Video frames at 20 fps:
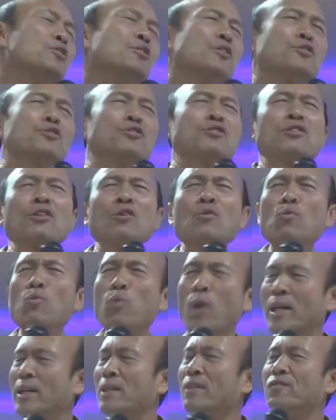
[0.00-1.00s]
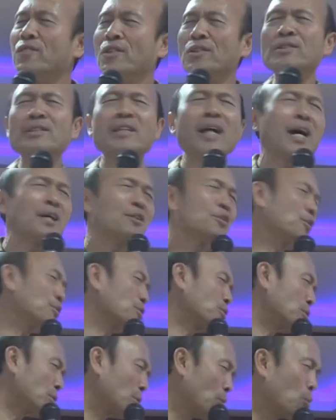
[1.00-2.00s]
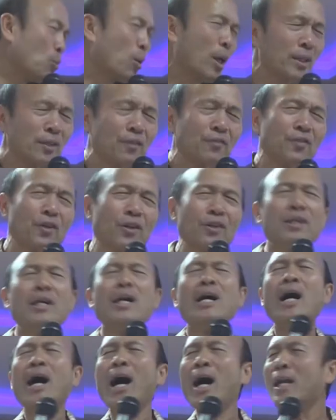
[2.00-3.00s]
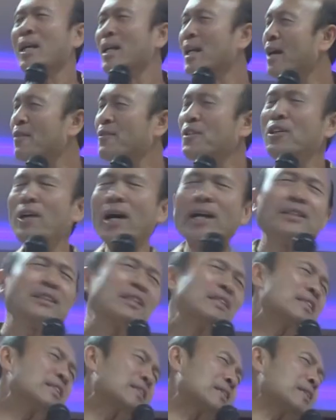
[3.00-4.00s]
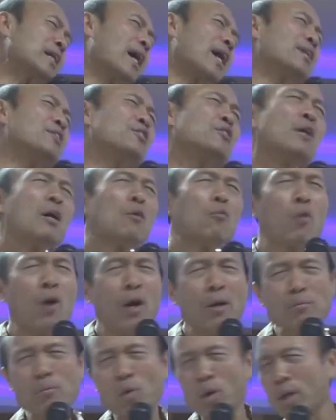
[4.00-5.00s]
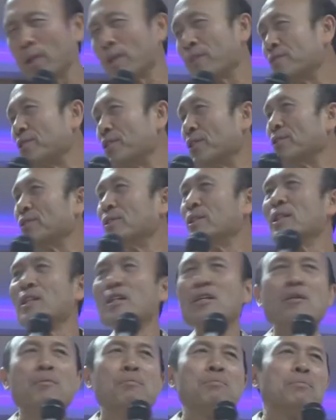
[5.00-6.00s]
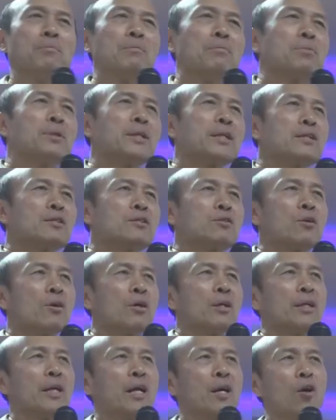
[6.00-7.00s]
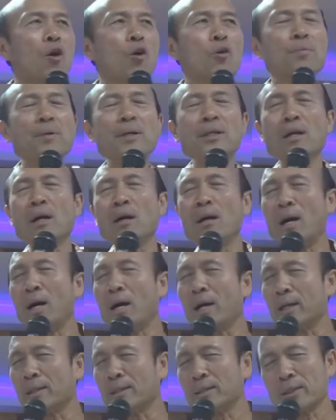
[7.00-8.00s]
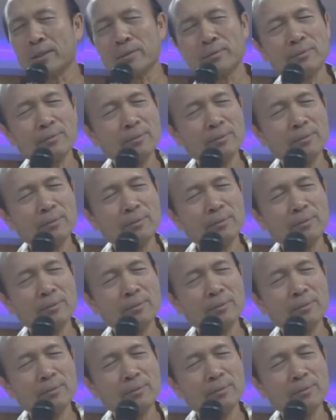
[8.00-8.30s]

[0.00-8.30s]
You are so wonderful, God. You are so wonderful. I love you. I desire you. I want more of you. Please, Lord, open our heart.